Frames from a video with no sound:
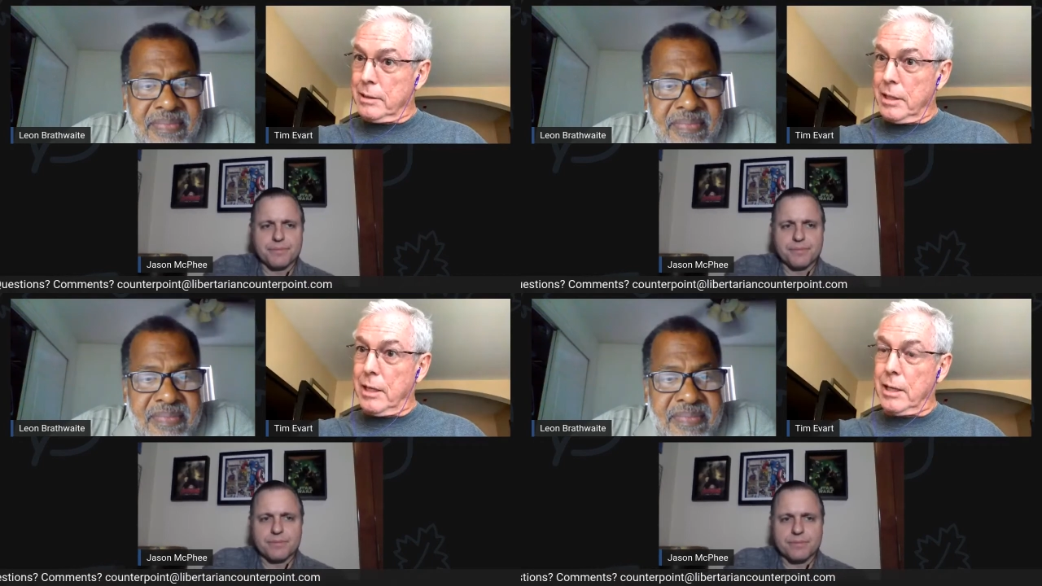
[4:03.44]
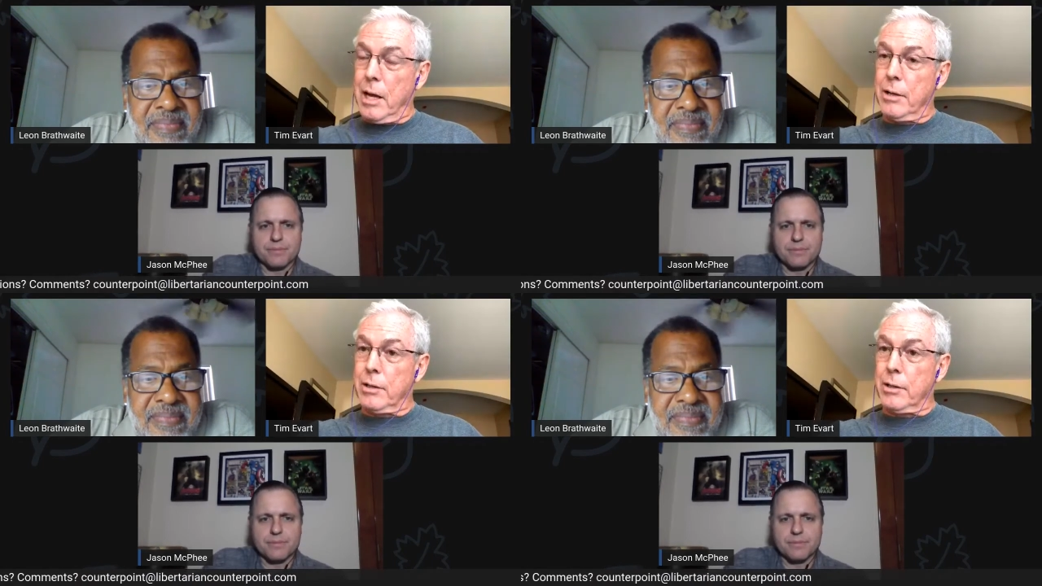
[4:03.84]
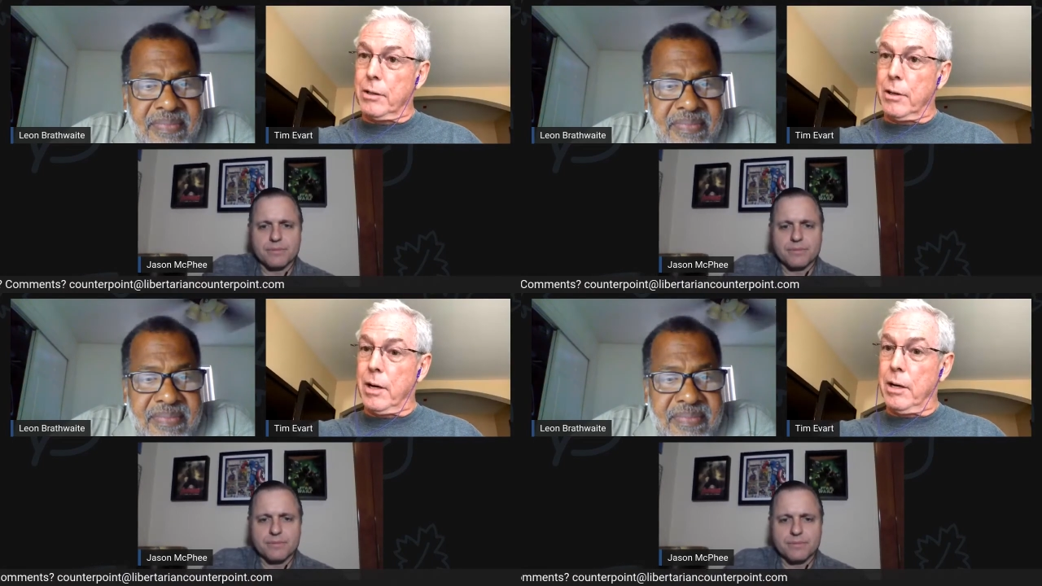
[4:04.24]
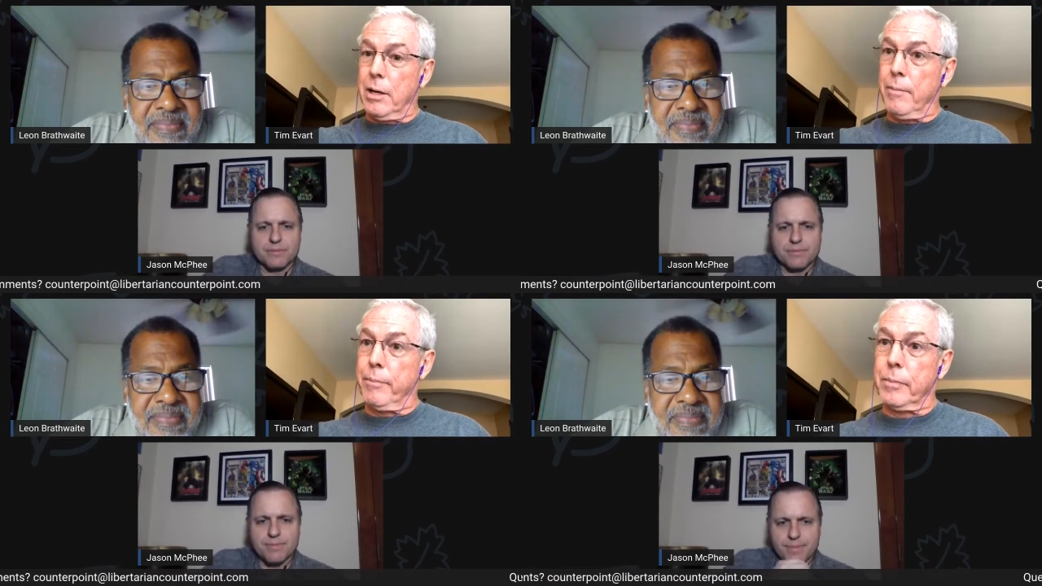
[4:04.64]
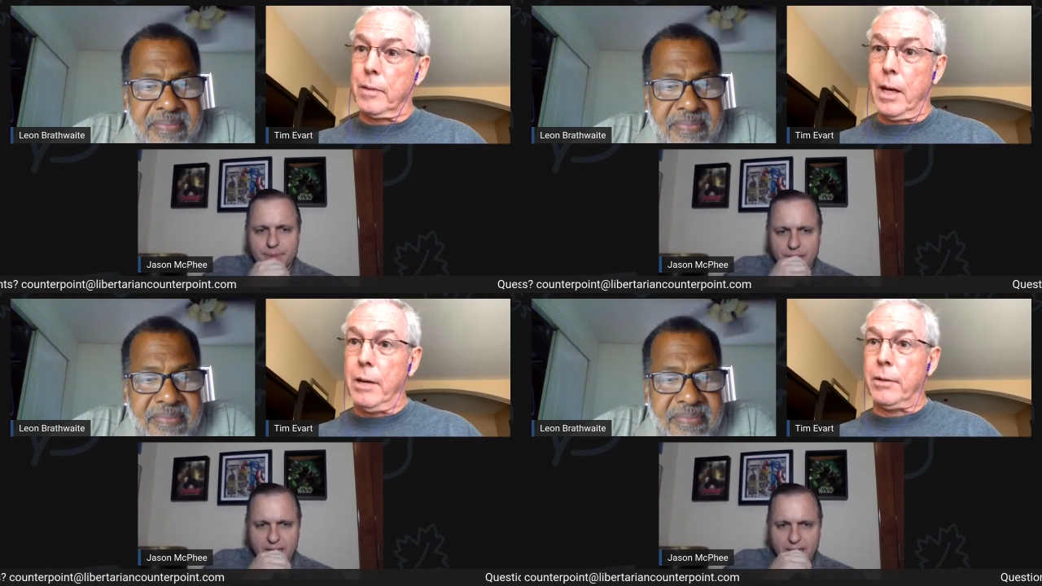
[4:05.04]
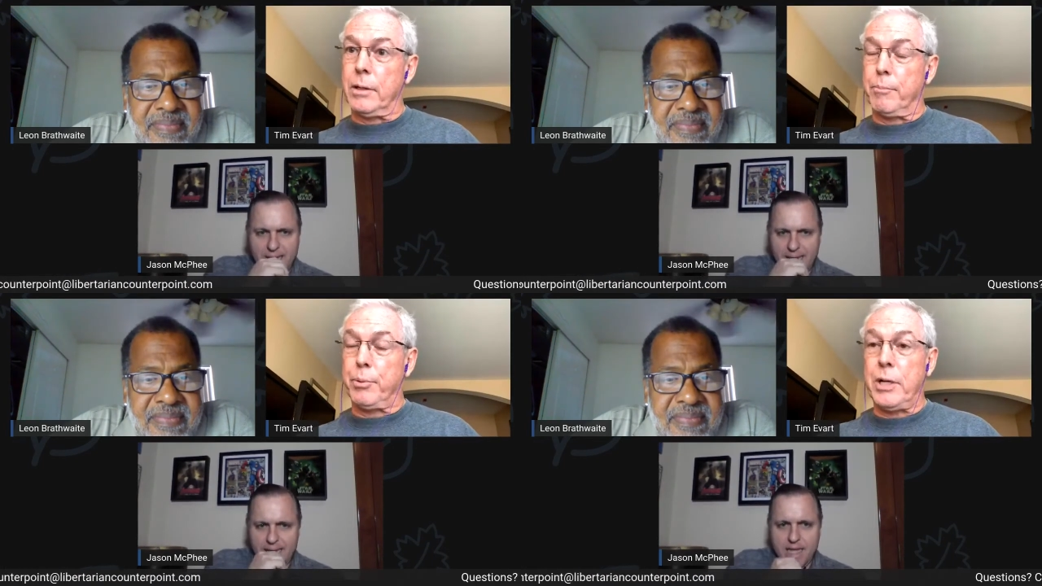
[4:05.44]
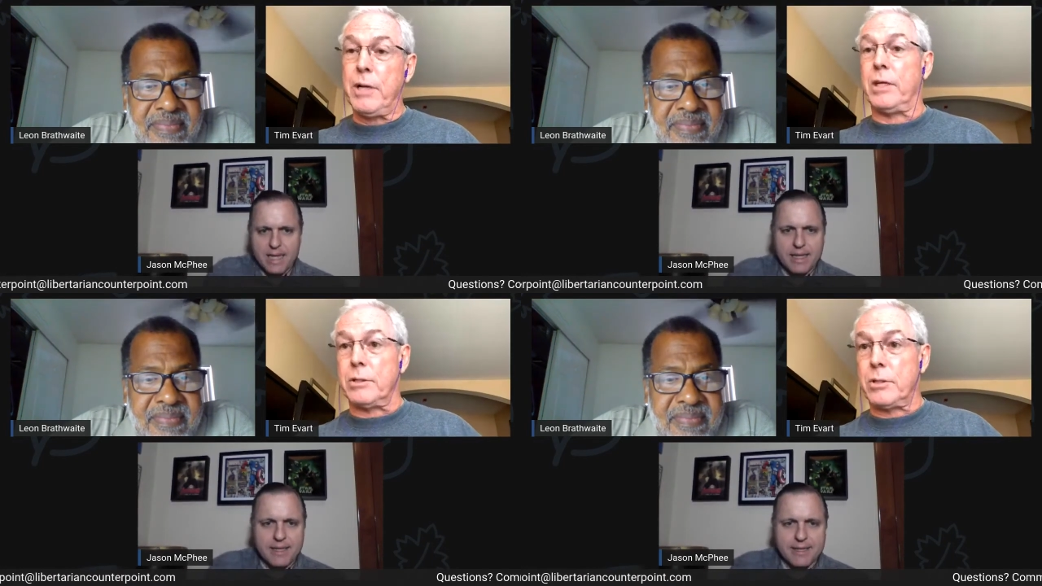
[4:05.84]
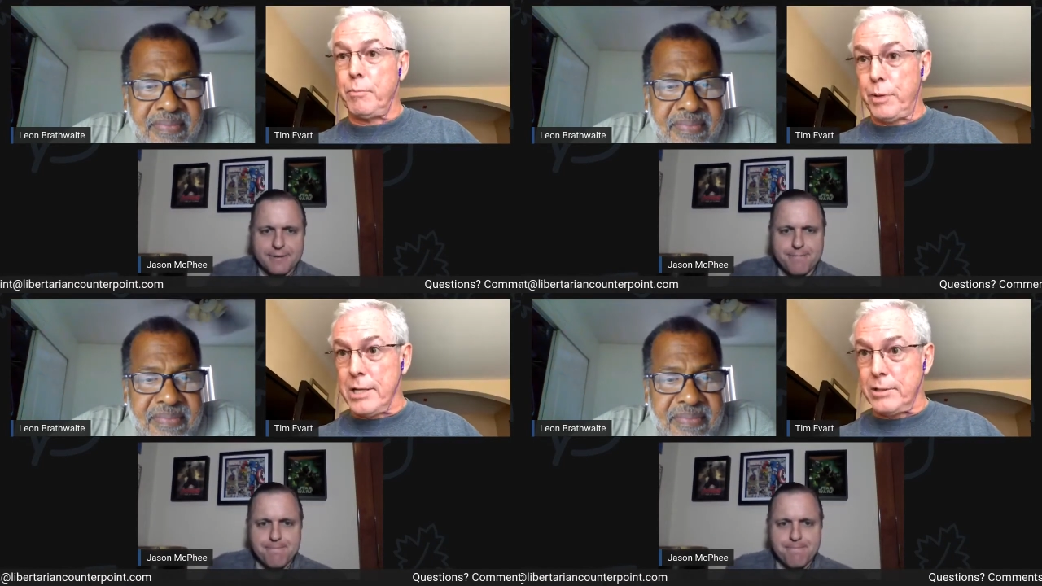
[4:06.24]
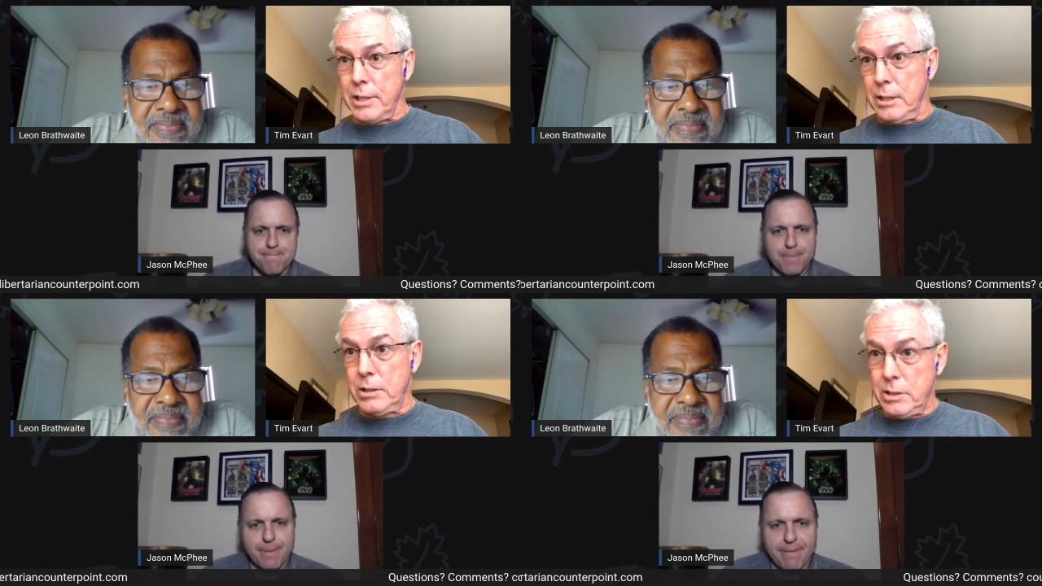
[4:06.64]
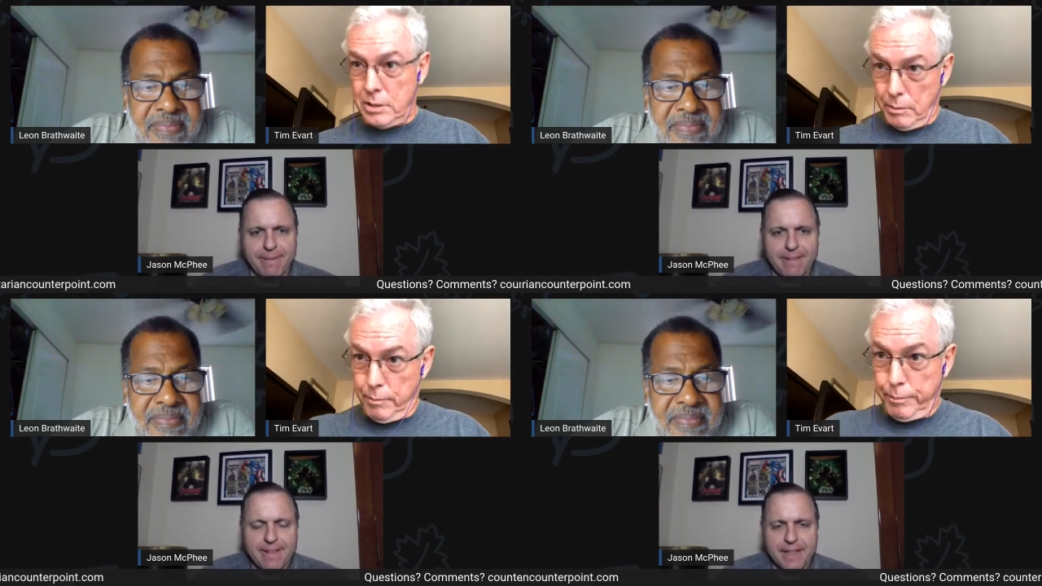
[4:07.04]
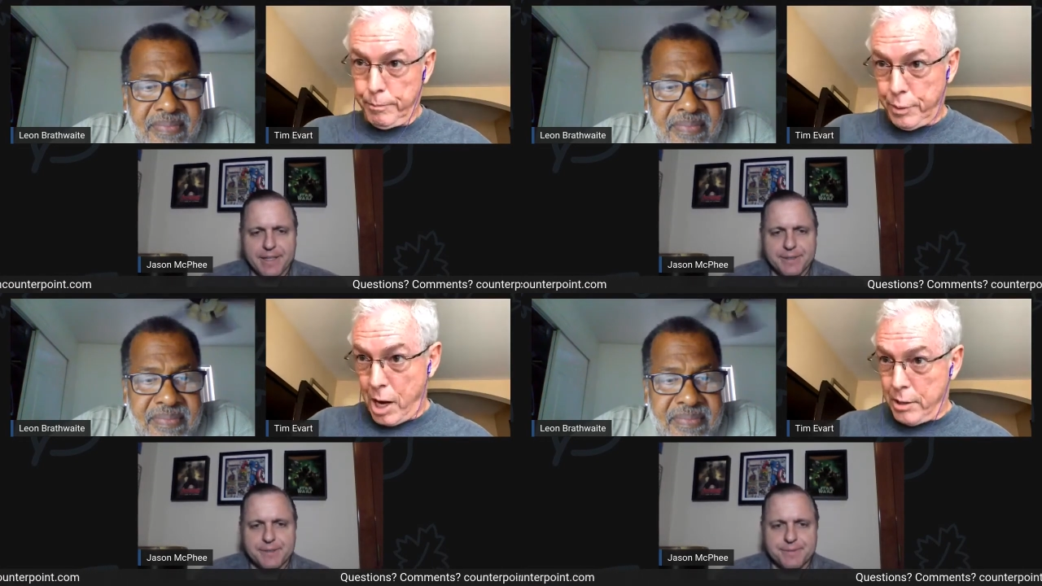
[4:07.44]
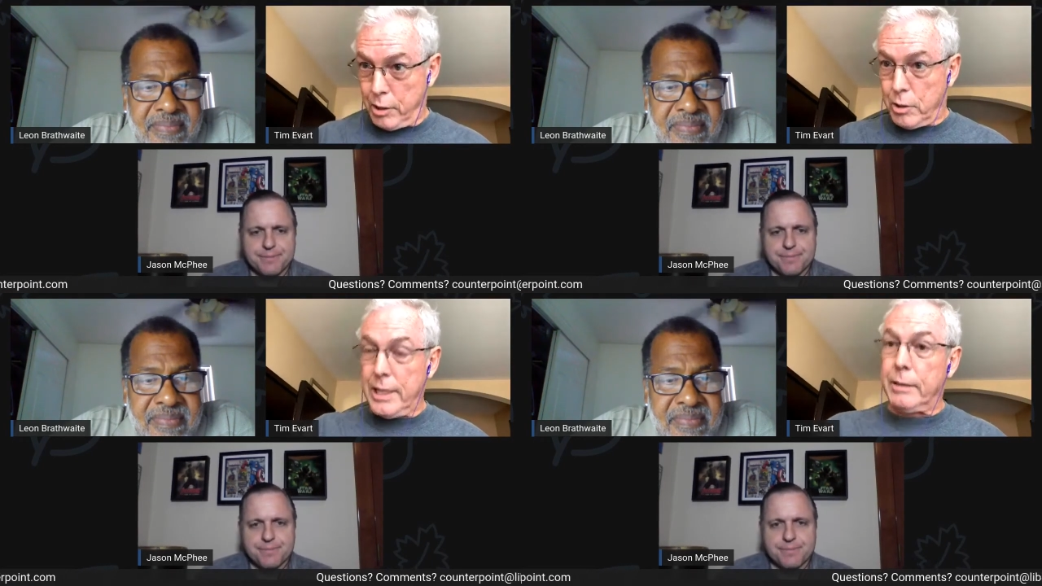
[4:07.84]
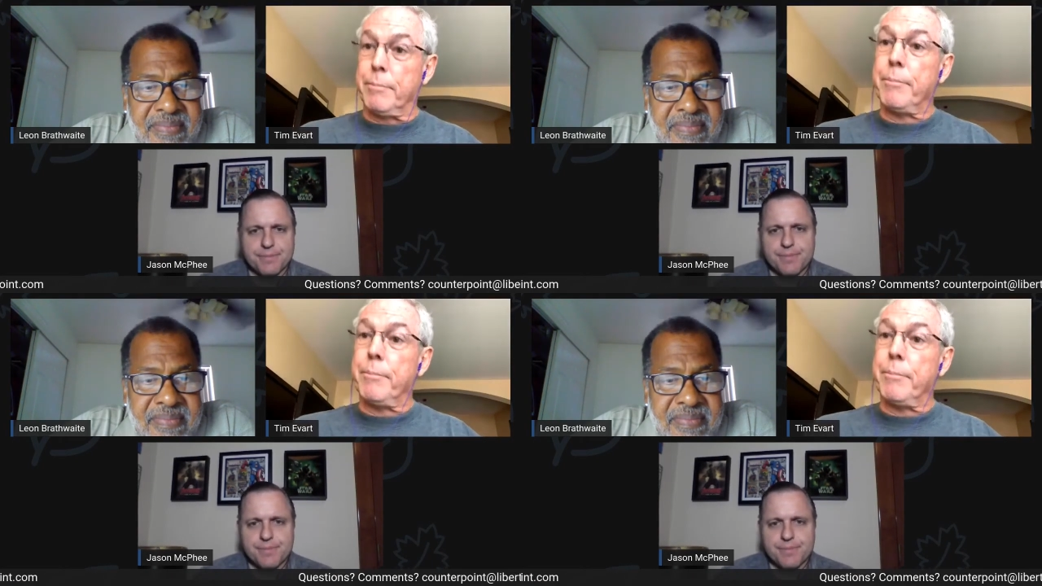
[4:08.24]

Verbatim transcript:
Speaker 1: did under um, other previous presidents prior to Clinton,